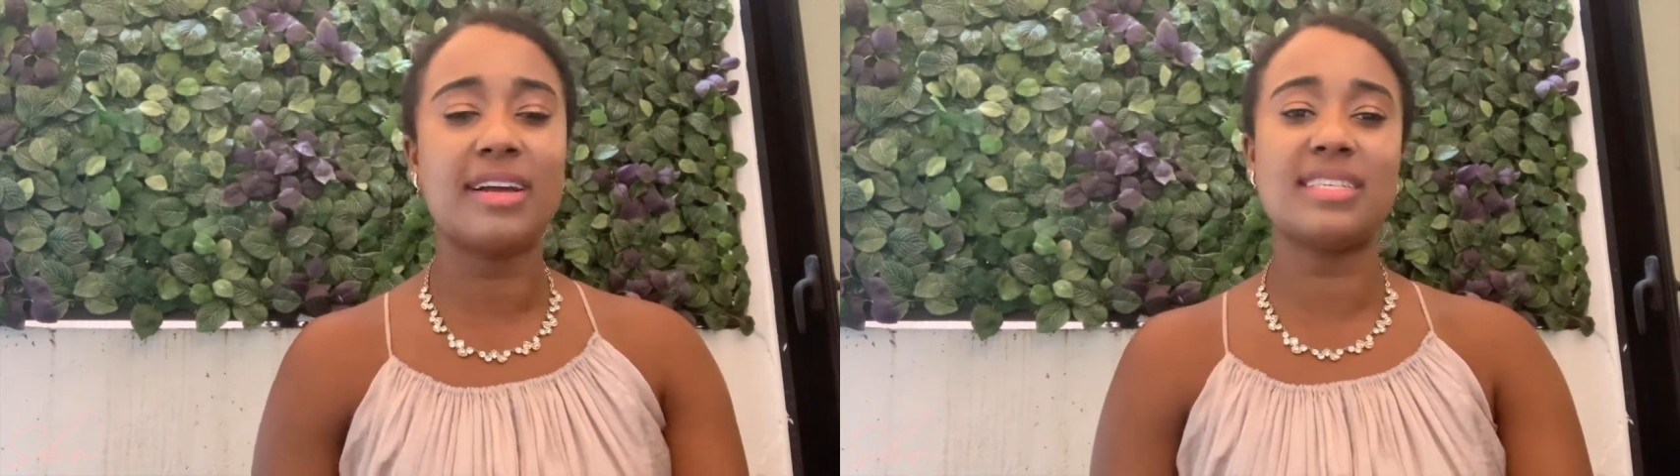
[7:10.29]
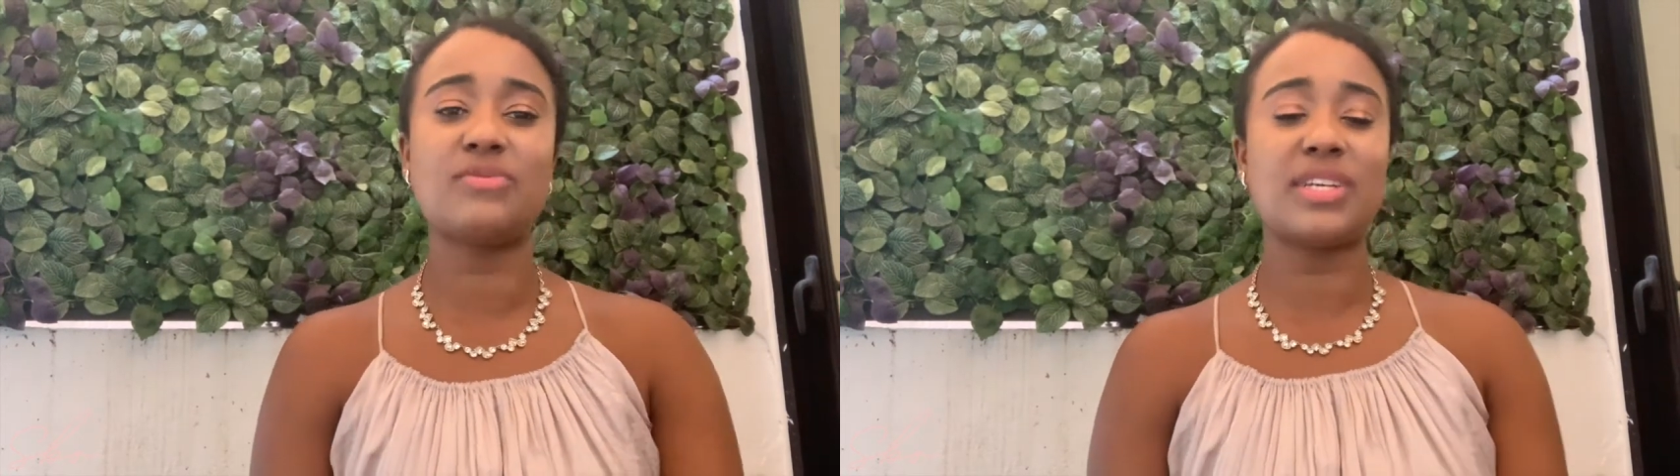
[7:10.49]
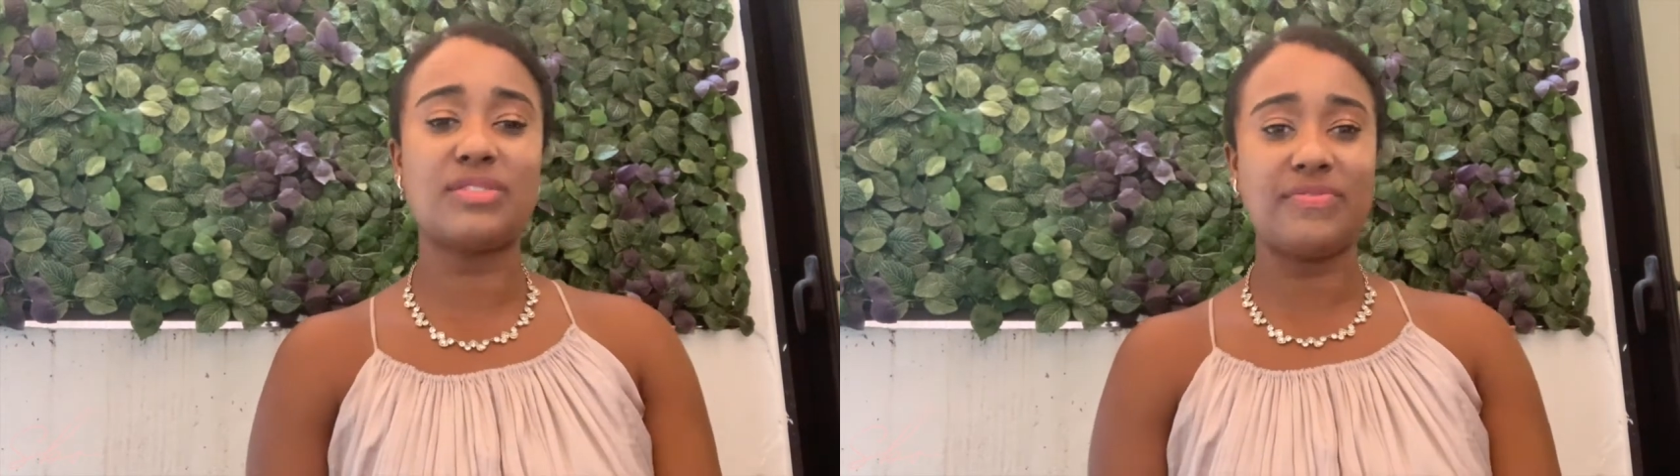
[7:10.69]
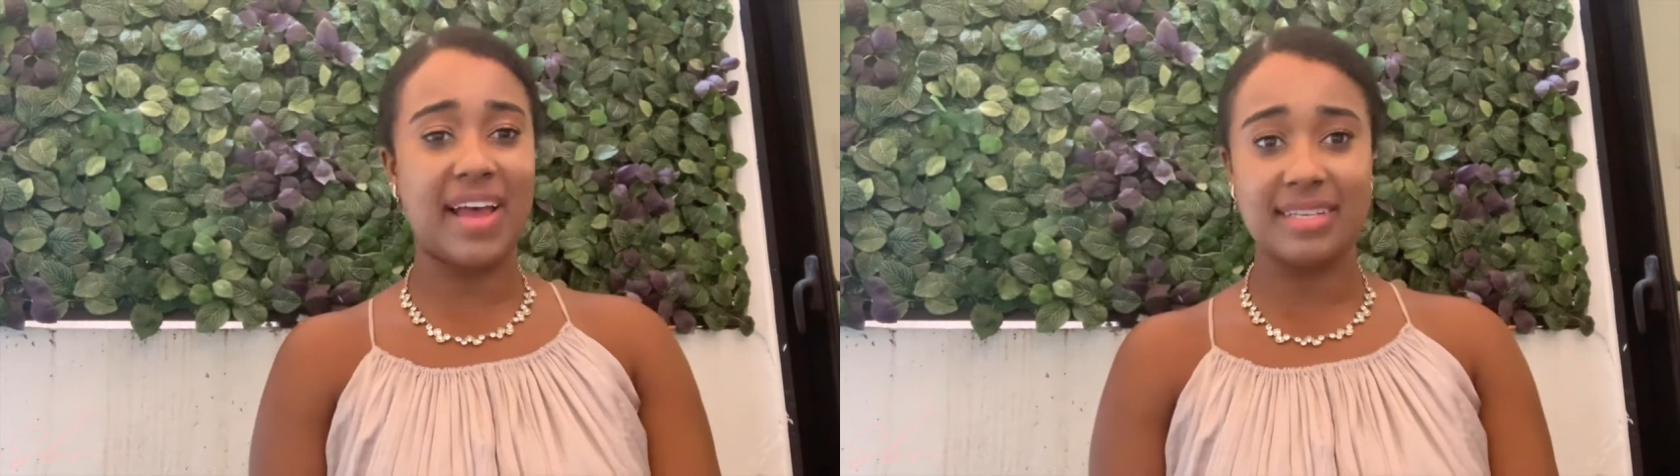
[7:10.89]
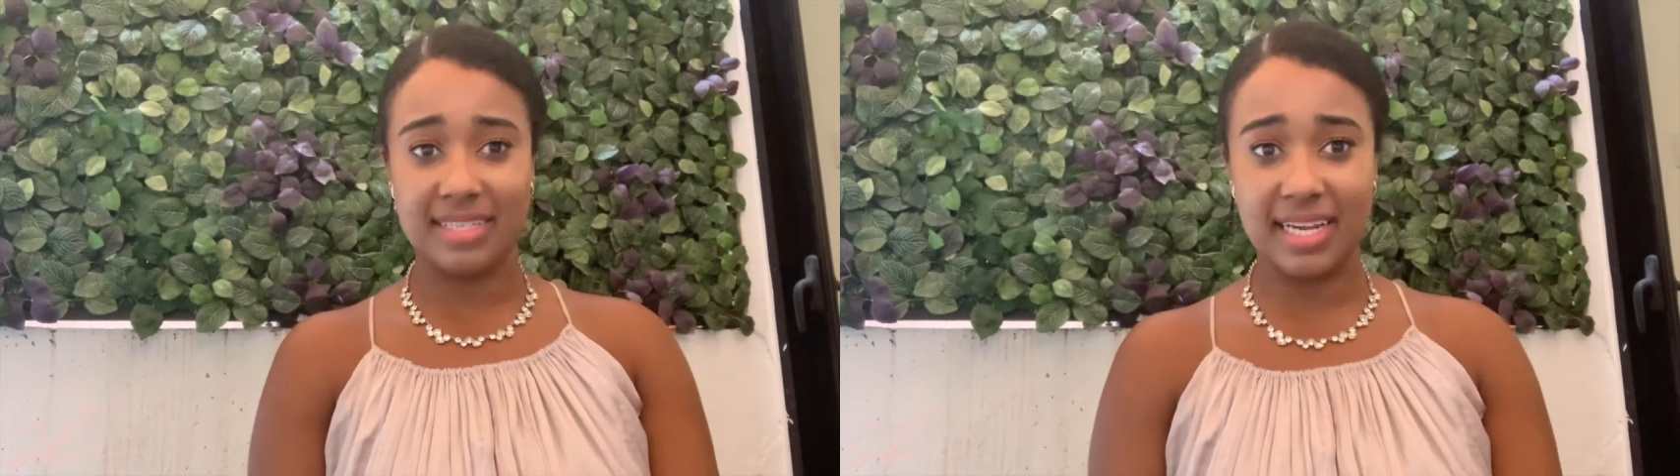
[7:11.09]
It's
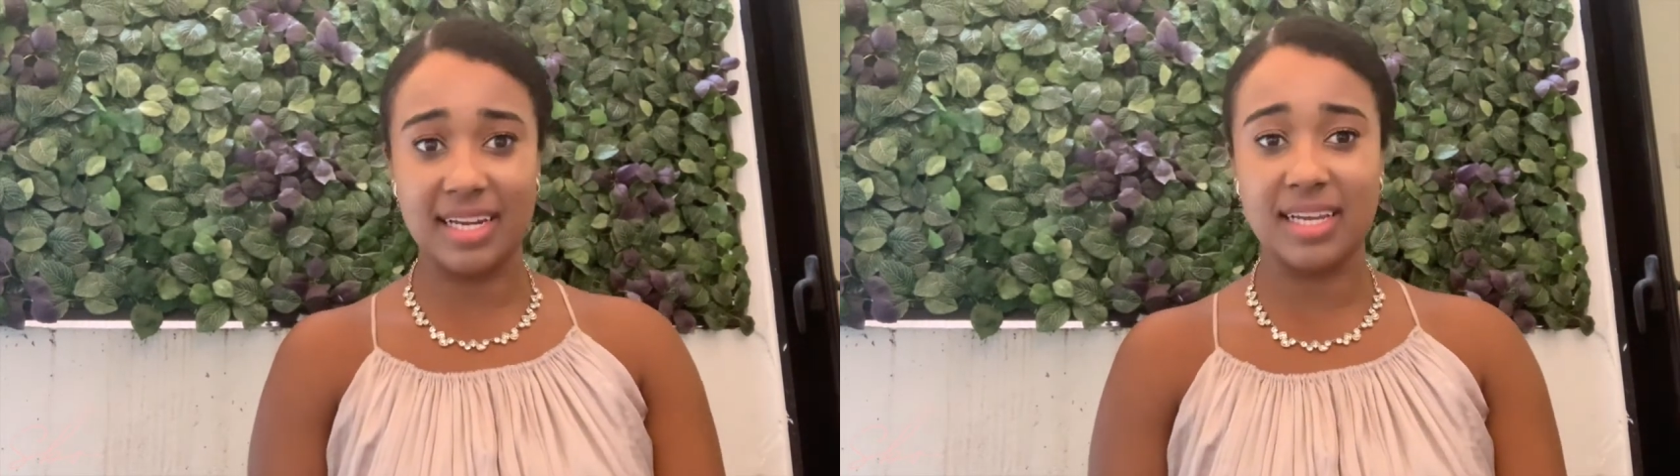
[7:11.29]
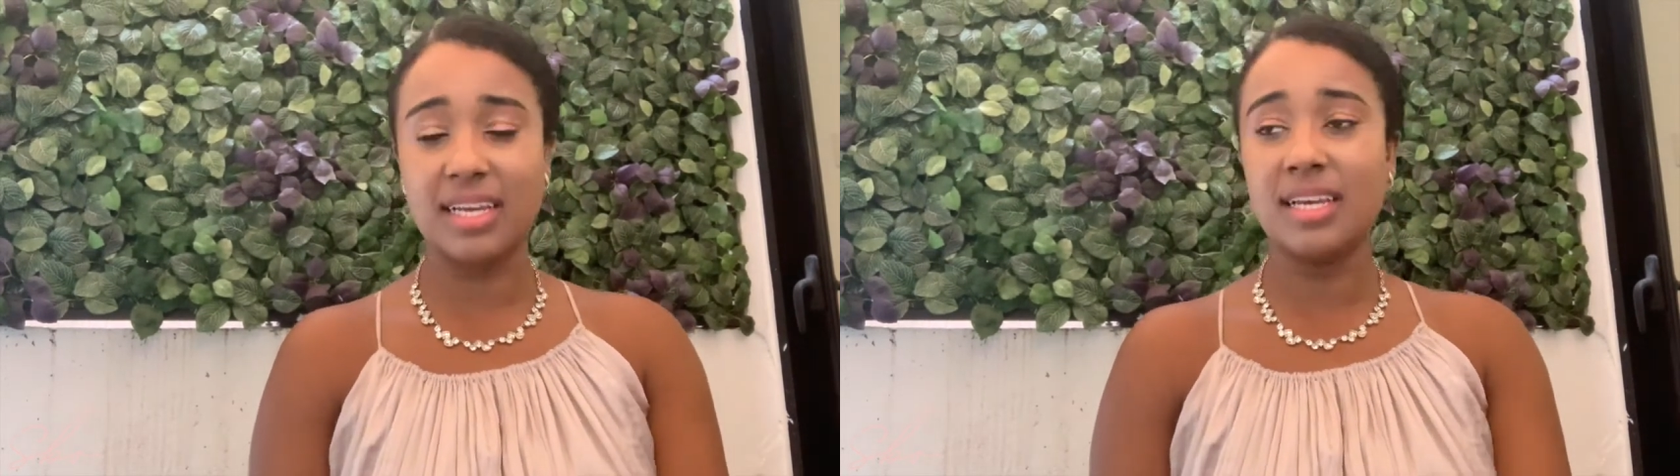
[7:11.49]
fascinating,